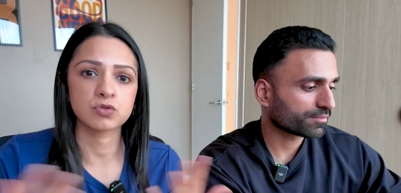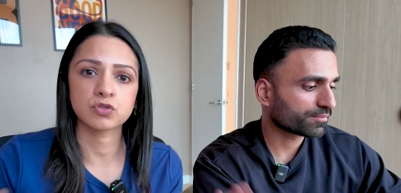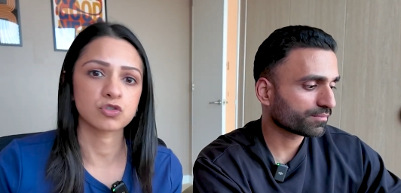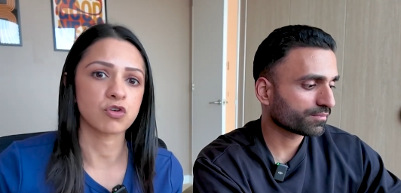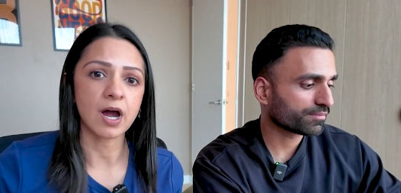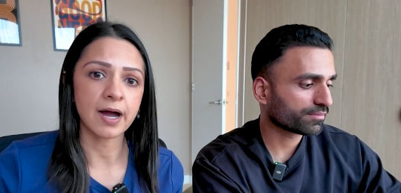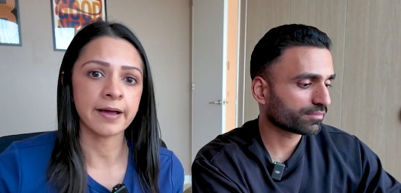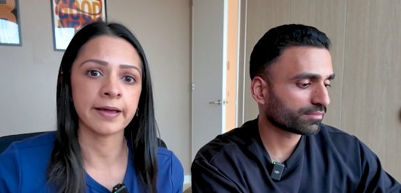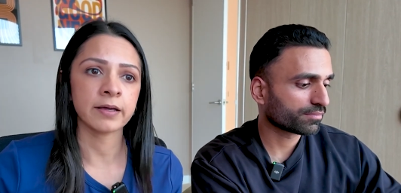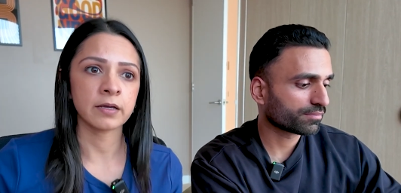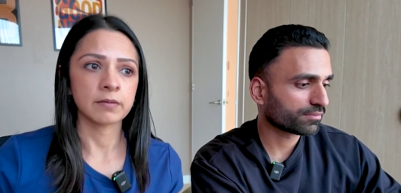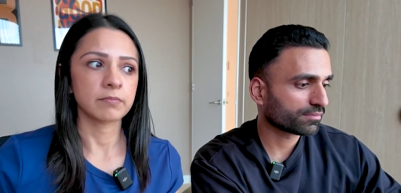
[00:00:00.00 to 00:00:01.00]

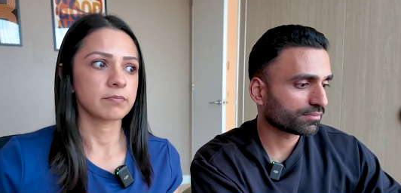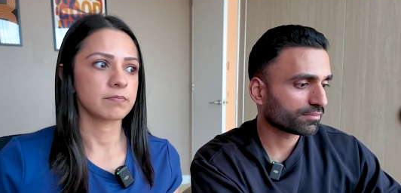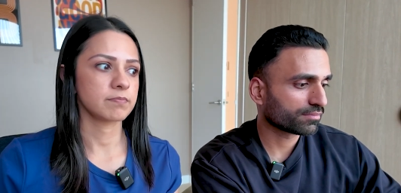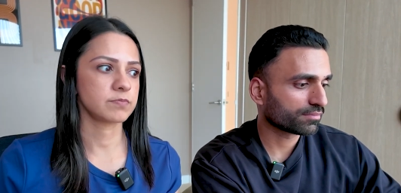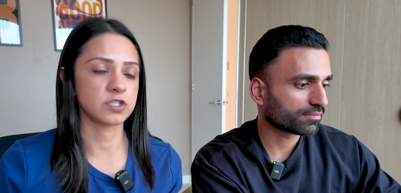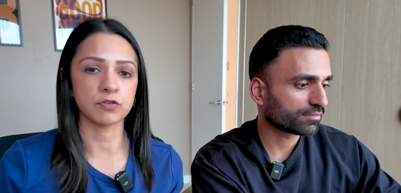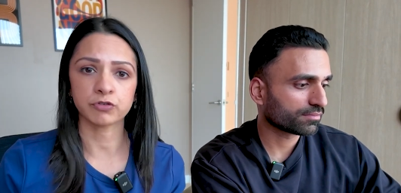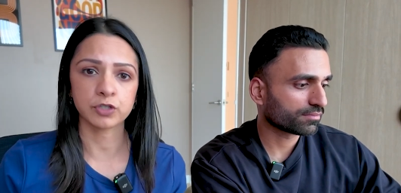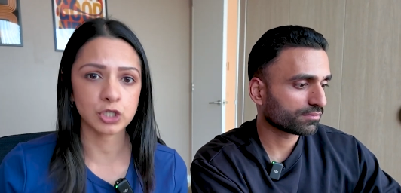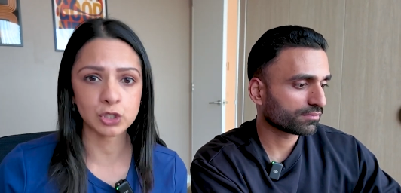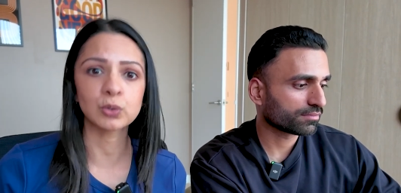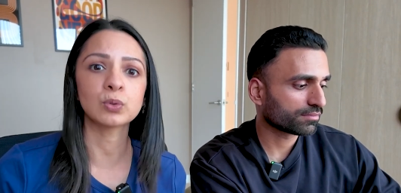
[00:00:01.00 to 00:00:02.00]
Speaker 1: try
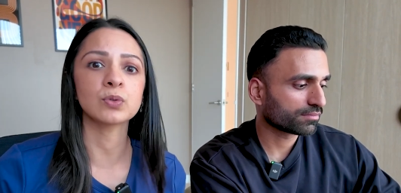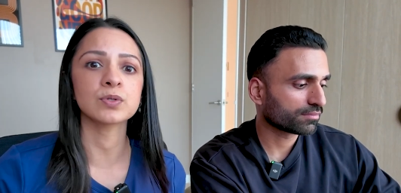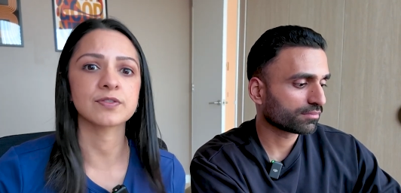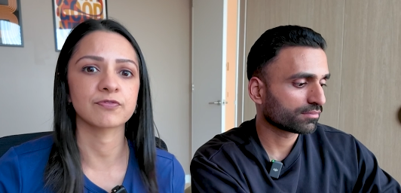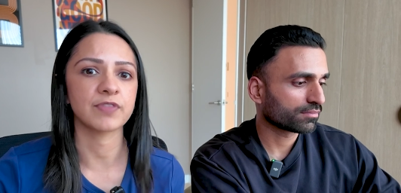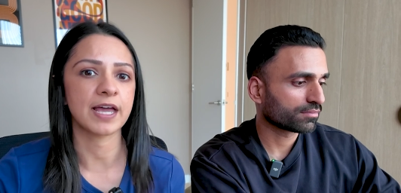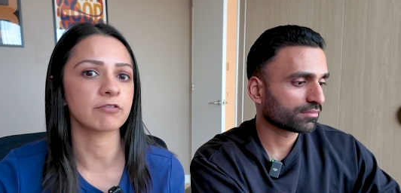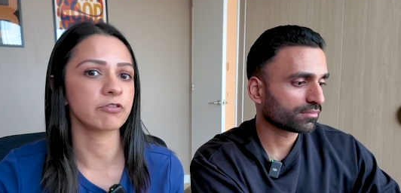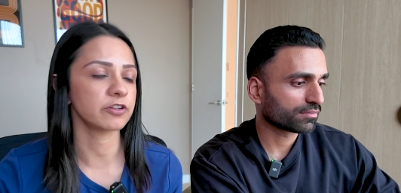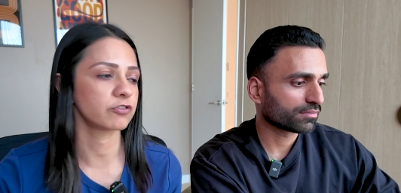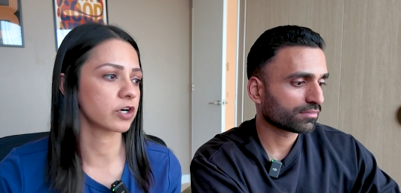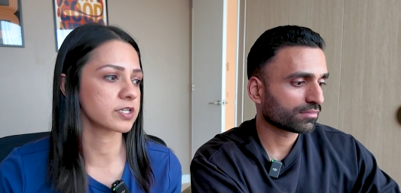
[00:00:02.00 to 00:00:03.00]
different tools.
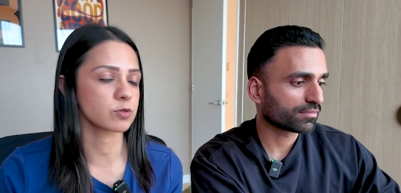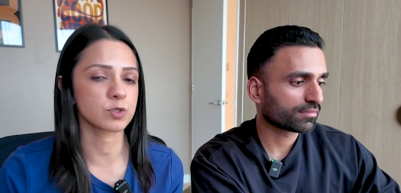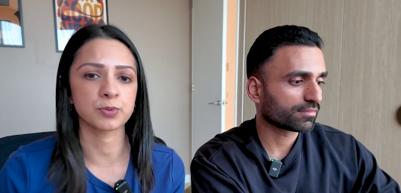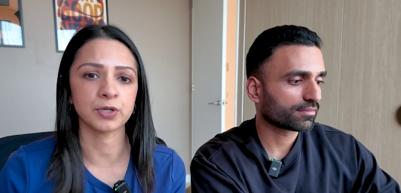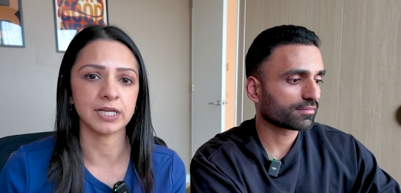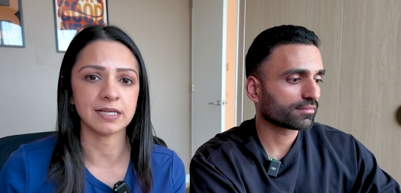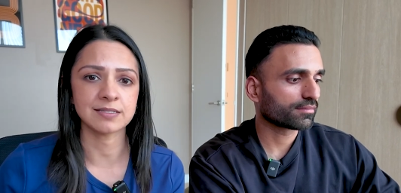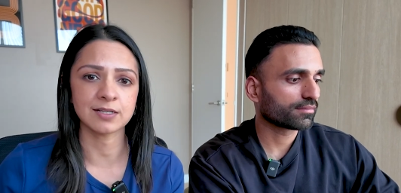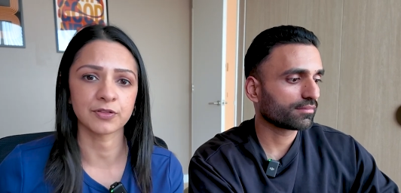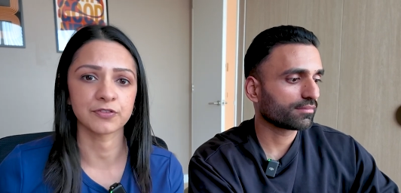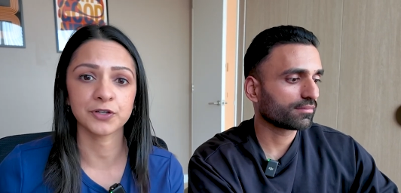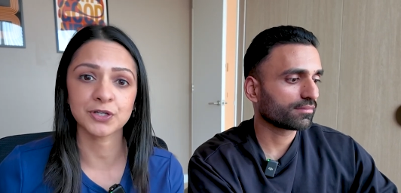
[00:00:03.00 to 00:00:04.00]
Thankfully for us, it was pretty easy
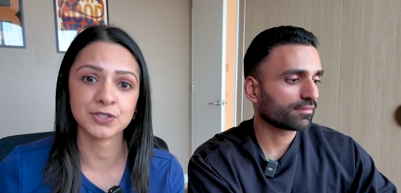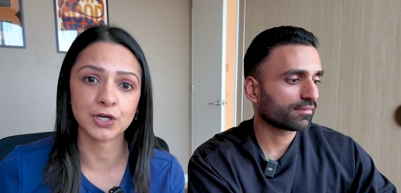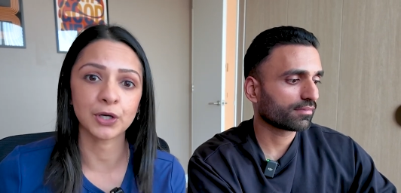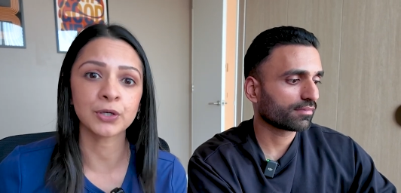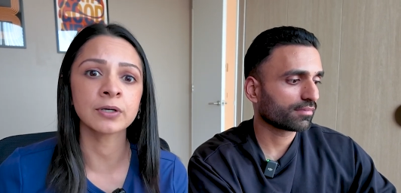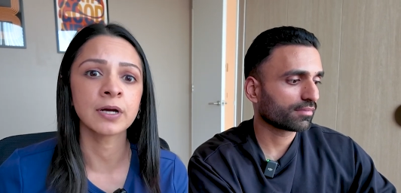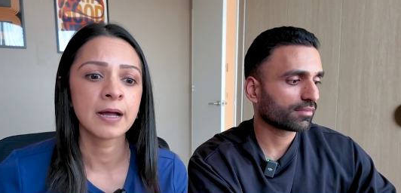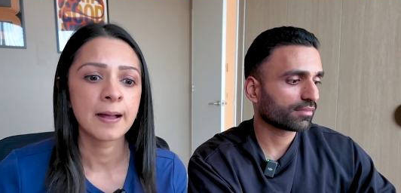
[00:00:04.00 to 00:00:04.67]
on the first go.